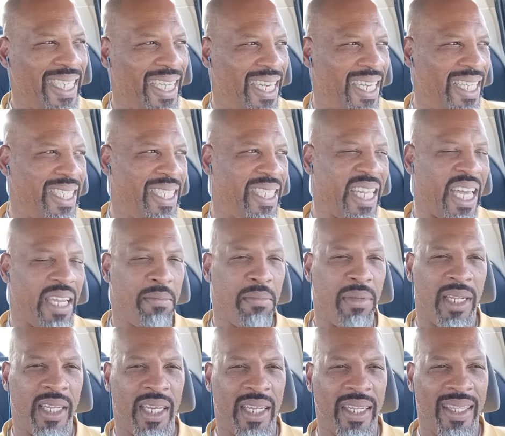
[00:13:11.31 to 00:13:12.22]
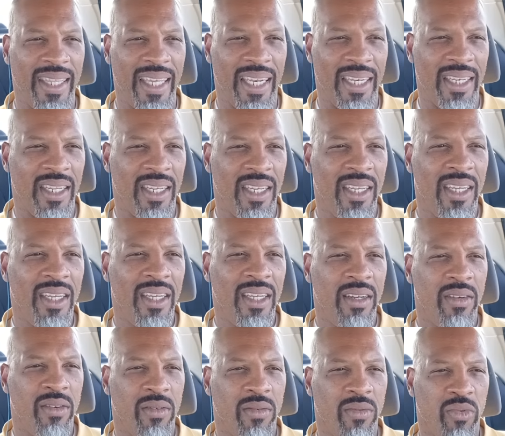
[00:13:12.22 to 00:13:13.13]
It is that blood that
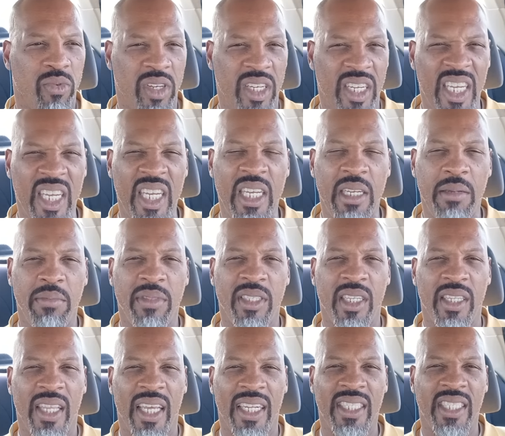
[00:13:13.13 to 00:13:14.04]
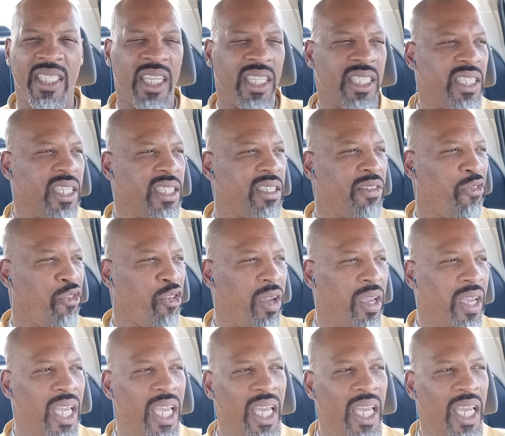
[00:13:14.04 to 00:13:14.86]
redeems and that sets us free.